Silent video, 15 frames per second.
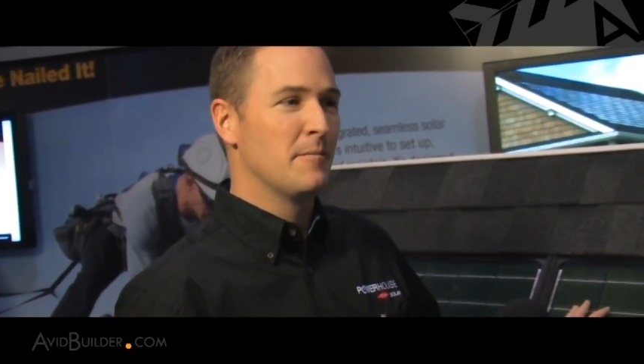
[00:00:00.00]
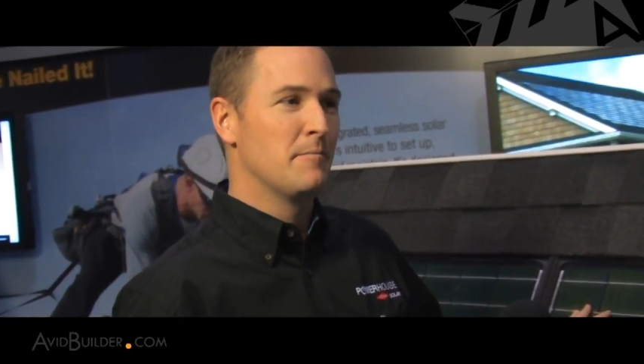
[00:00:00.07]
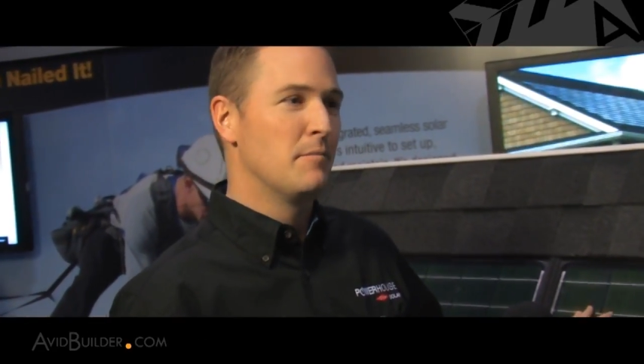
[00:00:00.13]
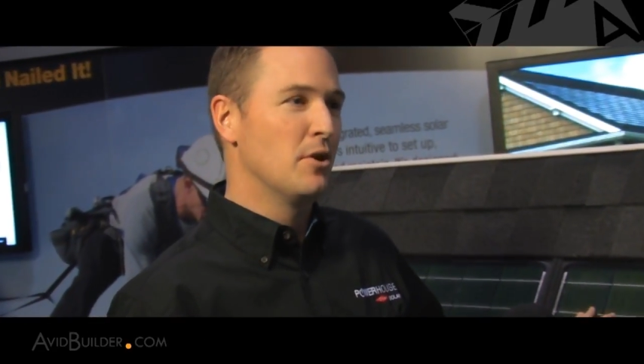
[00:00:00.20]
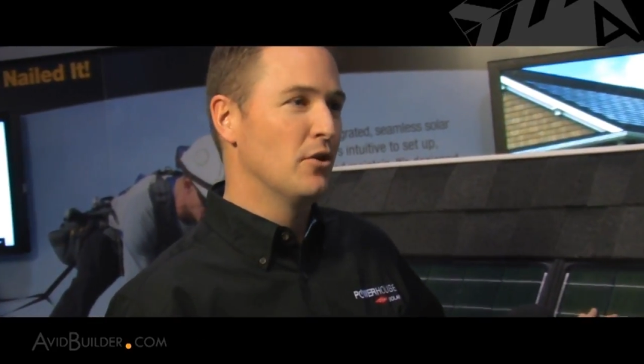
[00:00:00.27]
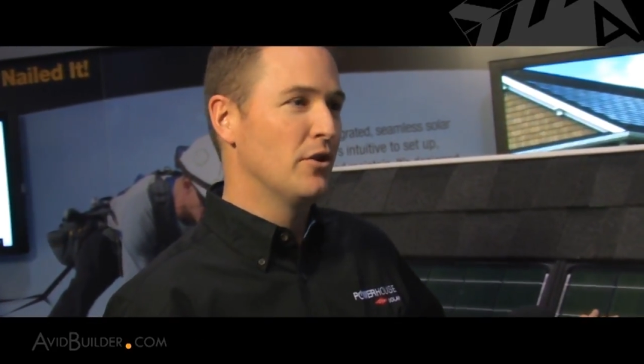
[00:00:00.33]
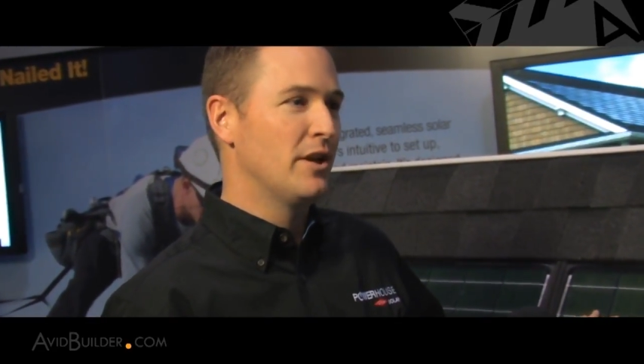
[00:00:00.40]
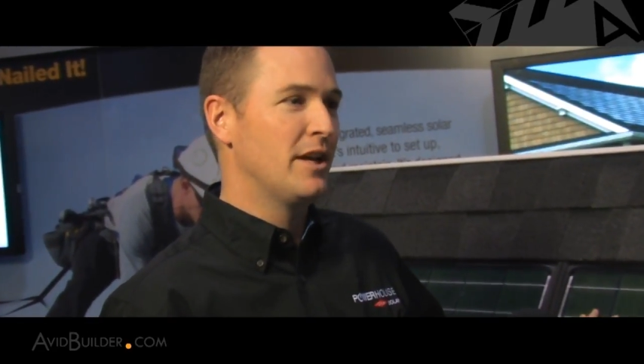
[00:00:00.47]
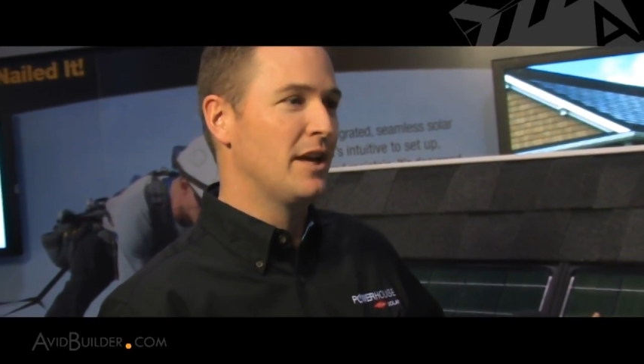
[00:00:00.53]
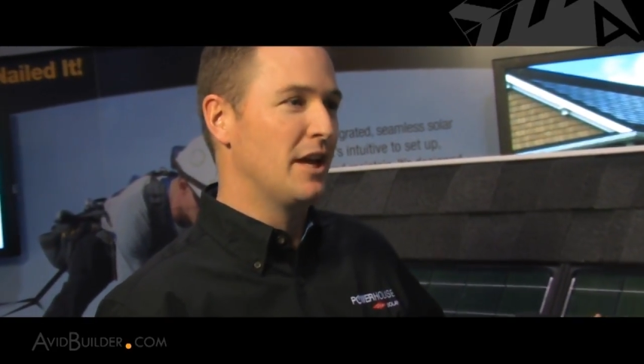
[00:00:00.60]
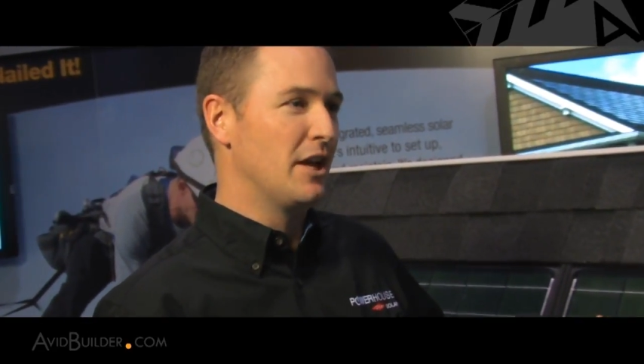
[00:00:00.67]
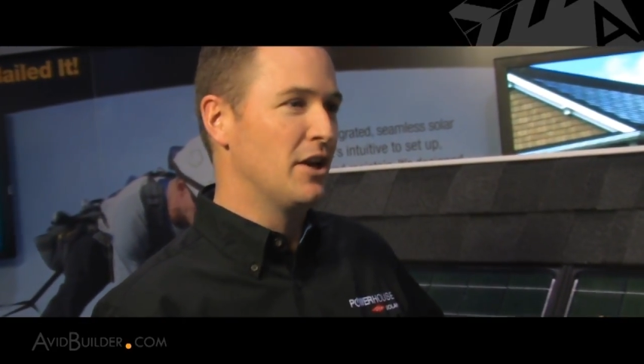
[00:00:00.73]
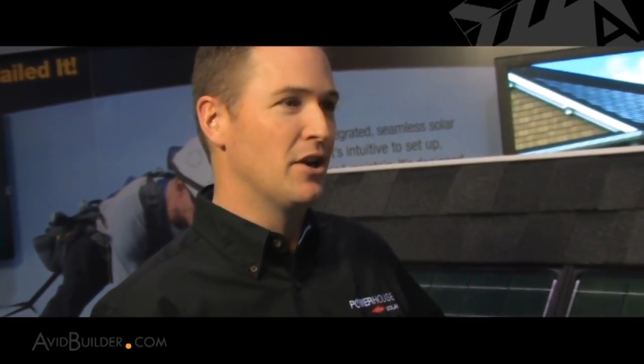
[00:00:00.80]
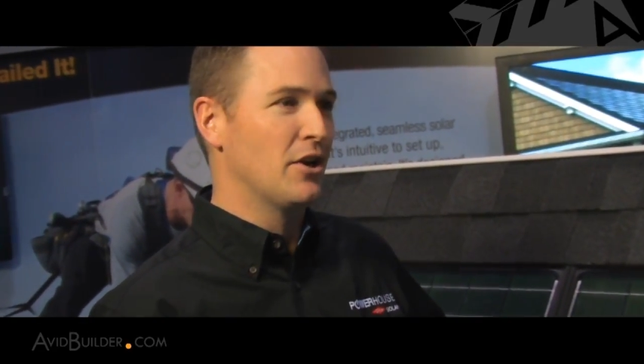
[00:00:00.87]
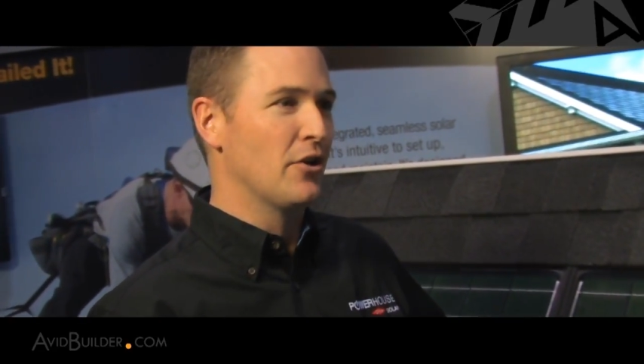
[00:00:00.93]
building
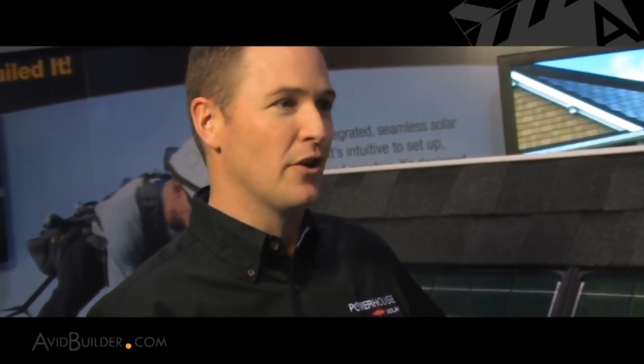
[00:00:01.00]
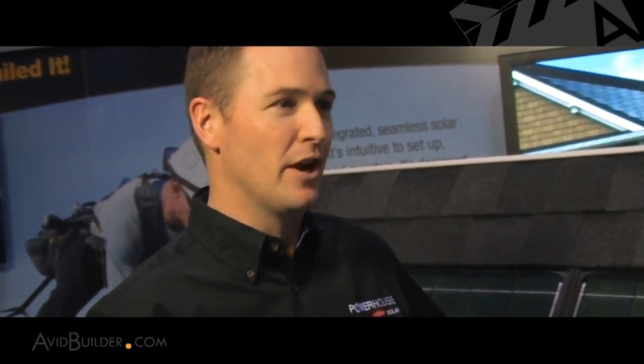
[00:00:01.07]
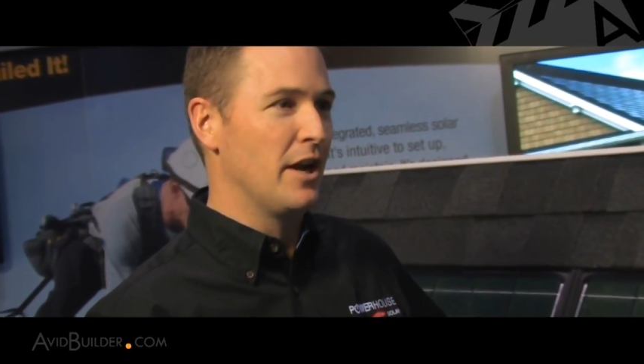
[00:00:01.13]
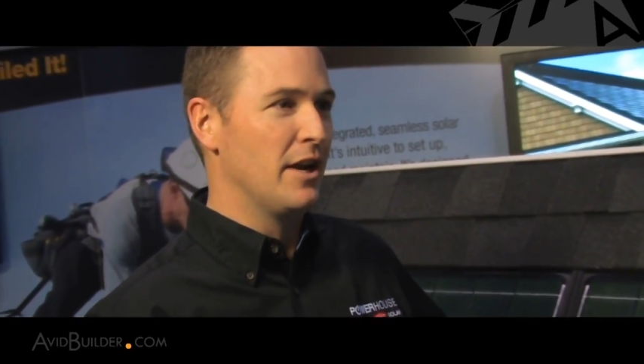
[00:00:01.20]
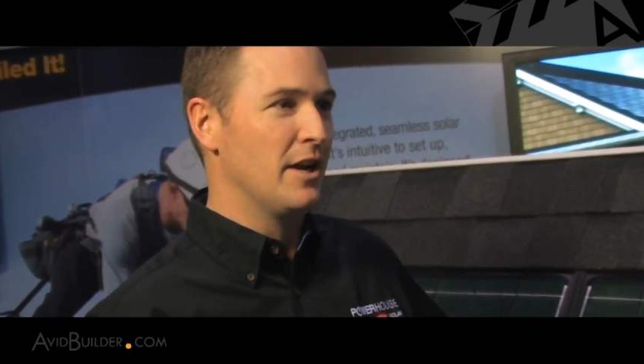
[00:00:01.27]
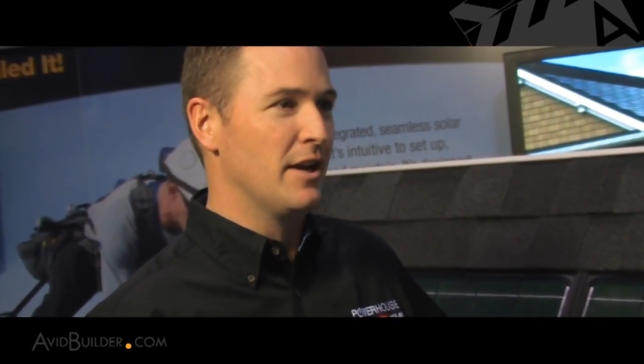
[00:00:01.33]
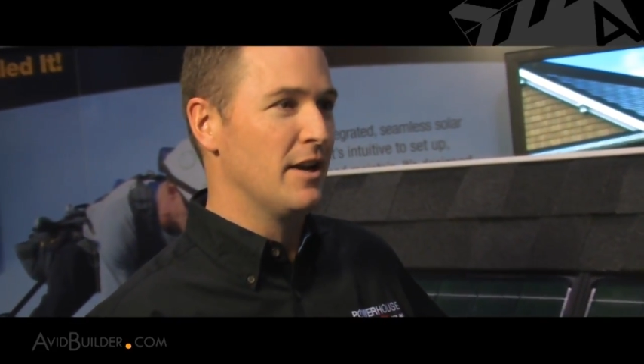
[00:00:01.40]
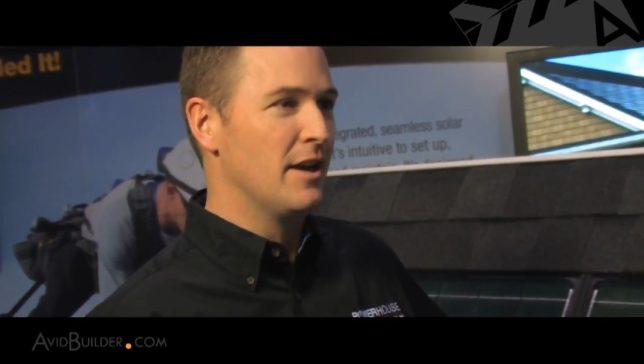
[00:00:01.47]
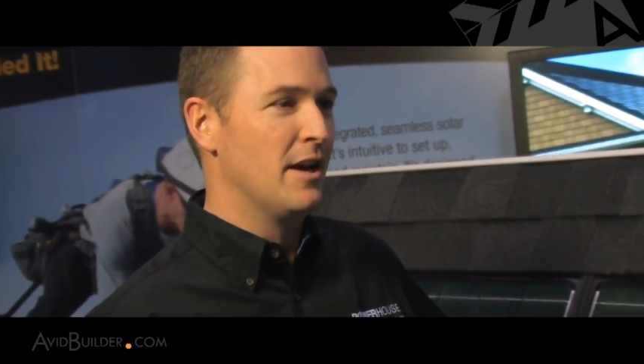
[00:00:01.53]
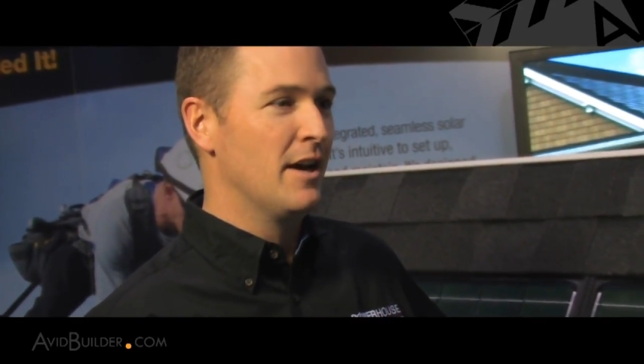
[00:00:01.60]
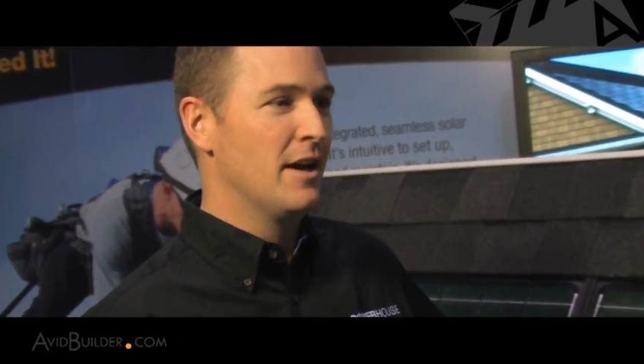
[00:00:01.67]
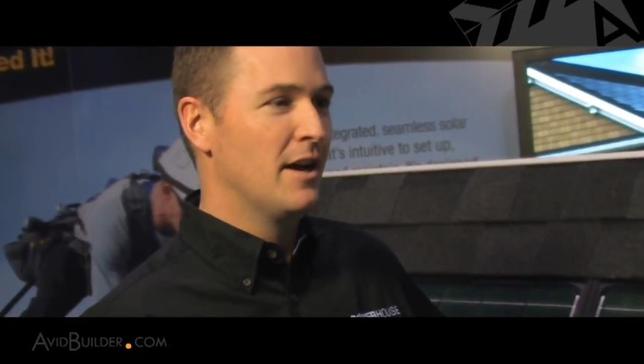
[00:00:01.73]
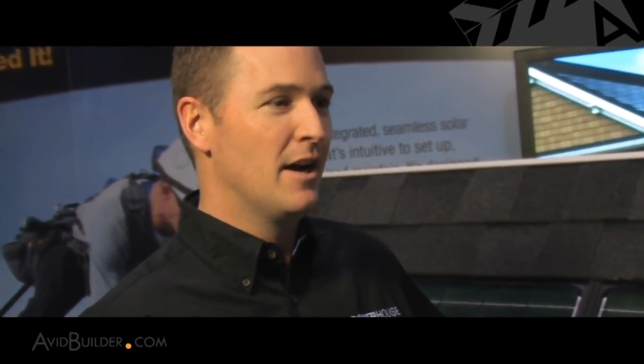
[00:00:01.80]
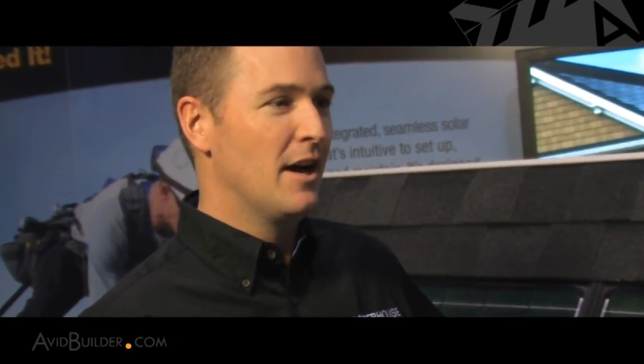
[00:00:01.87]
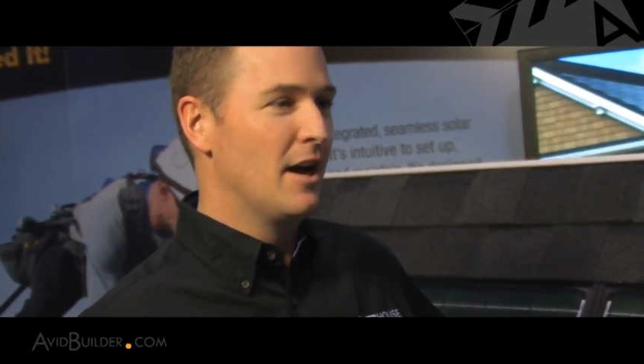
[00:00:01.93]
integrated
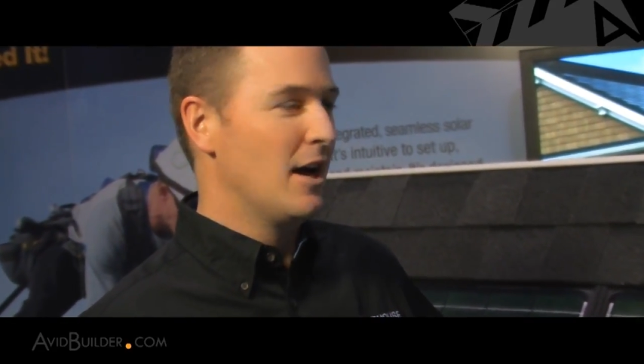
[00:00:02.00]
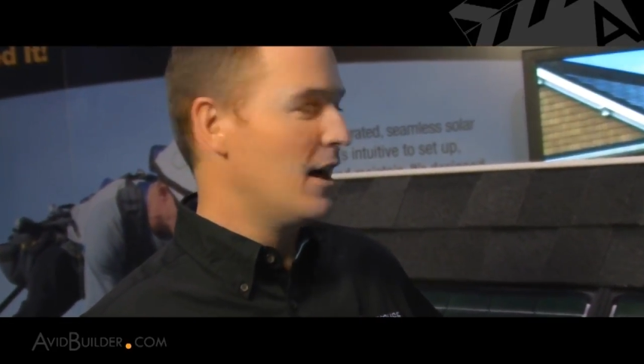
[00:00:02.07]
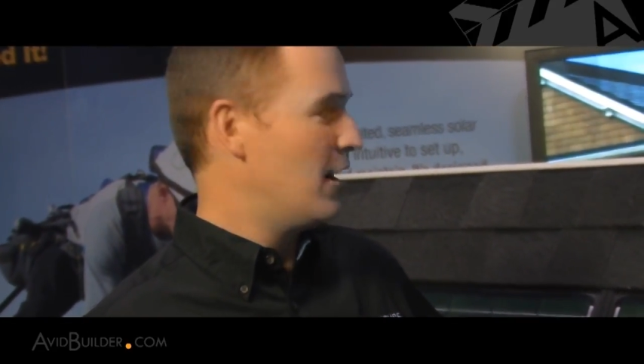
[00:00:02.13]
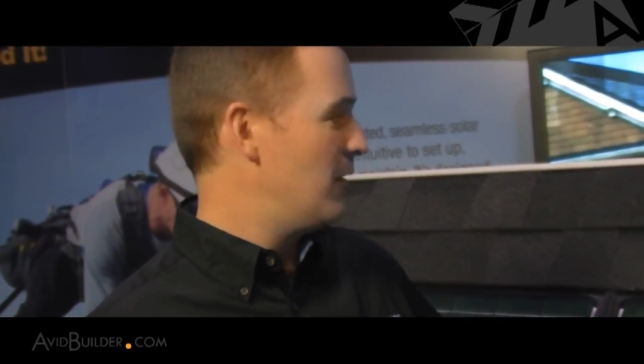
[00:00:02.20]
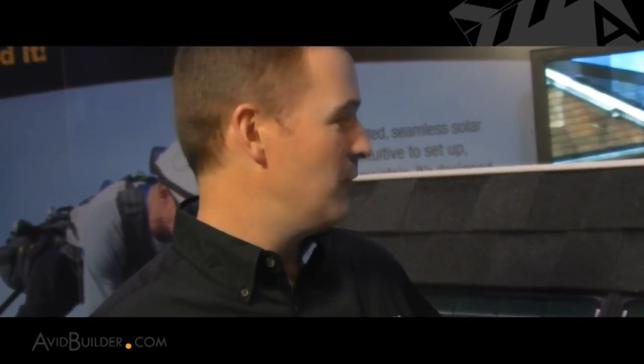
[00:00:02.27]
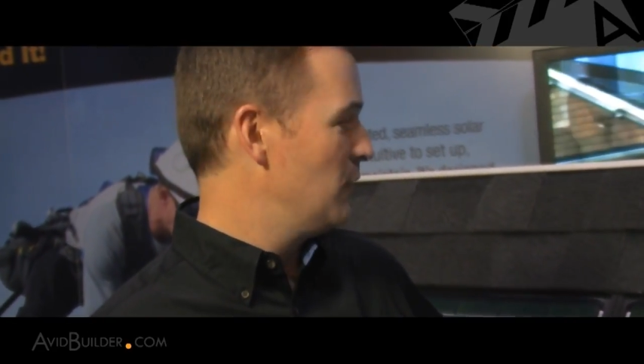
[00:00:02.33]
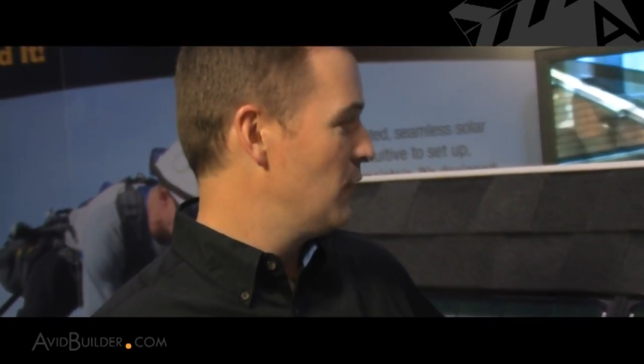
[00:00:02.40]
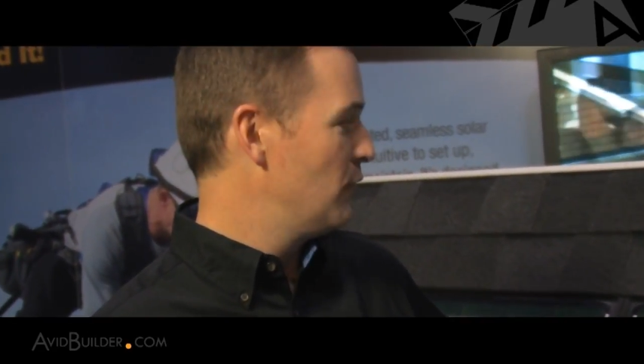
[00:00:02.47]
uh,